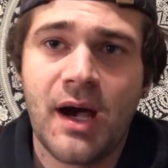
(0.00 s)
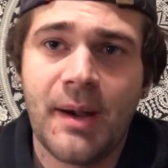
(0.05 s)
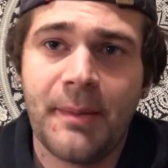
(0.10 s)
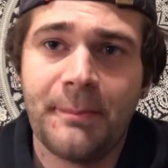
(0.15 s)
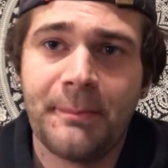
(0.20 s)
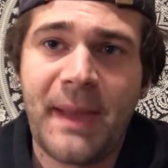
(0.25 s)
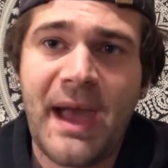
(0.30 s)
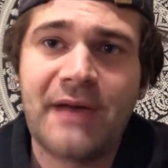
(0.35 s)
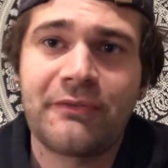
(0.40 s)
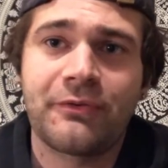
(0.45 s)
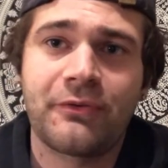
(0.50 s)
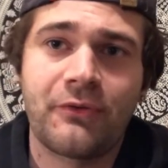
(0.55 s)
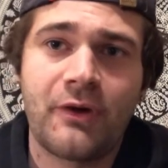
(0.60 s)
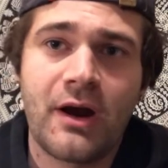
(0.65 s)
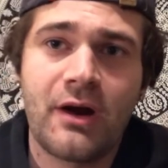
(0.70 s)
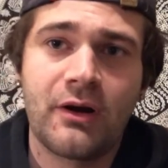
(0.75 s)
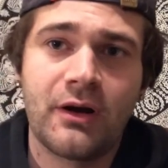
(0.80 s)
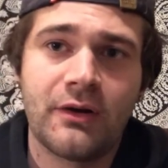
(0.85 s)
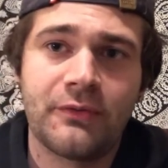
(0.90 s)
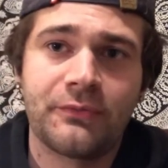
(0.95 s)
Matt
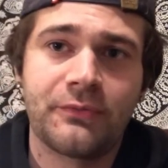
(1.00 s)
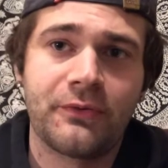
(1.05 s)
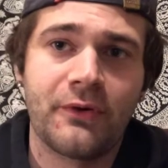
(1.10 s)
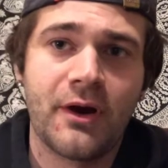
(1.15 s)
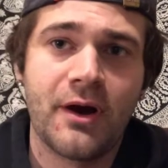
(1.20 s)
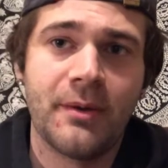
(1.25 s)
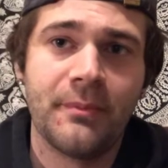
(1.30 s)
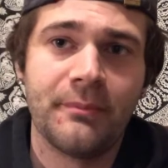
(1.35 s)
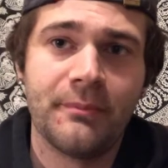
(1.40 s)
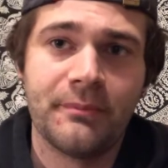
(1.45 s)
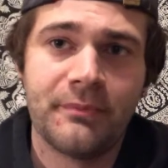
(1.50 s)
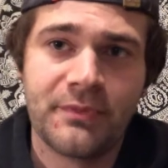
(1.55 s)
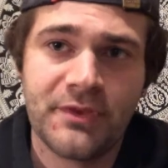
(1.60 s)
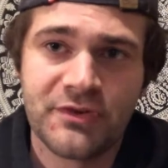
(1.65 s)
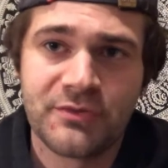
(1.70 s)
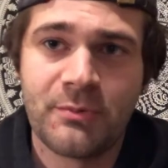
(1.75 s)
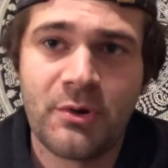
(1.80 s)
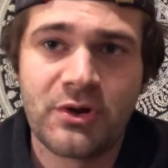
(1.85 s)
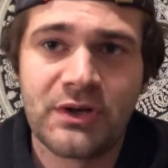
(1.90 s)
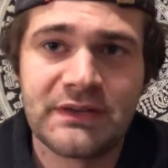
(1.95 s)
Farah from The
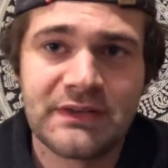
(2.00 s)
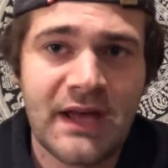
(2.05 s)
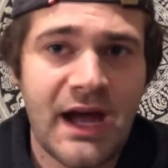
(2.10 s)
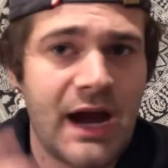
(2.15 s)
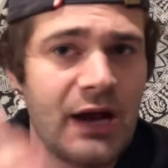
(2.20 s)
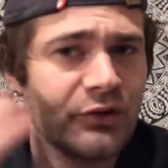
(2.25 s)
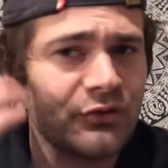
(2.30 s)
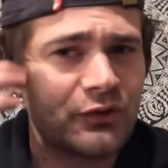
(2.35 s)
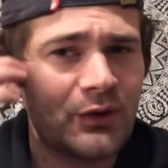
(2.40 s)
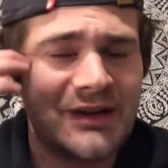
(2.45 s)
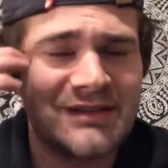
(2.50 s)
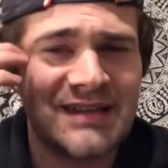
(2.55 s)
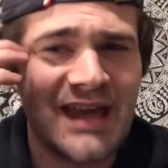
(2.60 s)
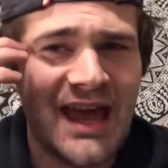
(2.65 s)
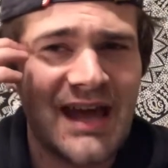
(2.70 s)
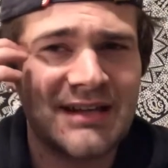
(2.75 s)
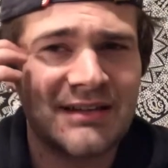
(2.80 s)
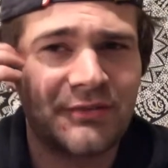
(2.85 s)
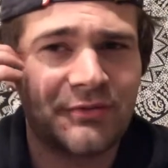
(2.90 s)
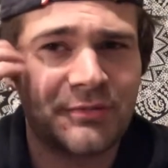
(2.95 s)
Smoking Tire. So I
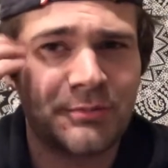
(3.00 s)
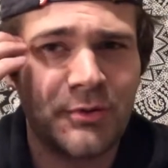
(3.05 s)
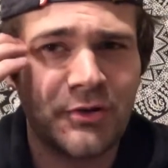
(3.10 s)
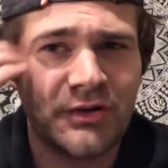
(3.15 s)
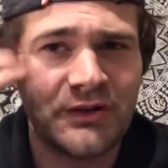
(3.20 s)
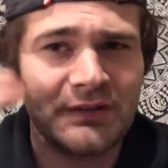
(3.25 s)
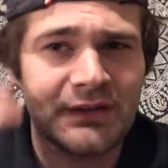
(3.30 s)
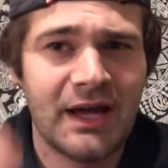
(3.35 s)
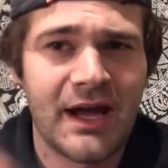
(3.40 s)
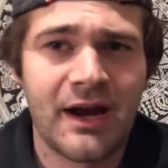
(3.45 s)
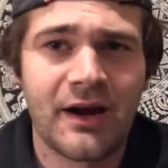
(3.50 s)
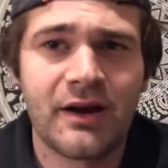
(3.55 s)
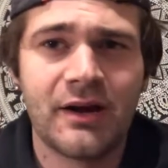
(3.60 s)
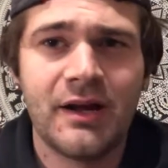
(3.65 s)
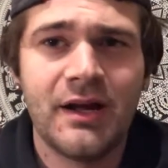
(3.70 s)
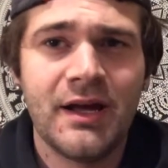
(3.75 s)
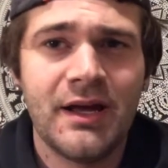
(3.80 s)
tagged The Smoking Tire.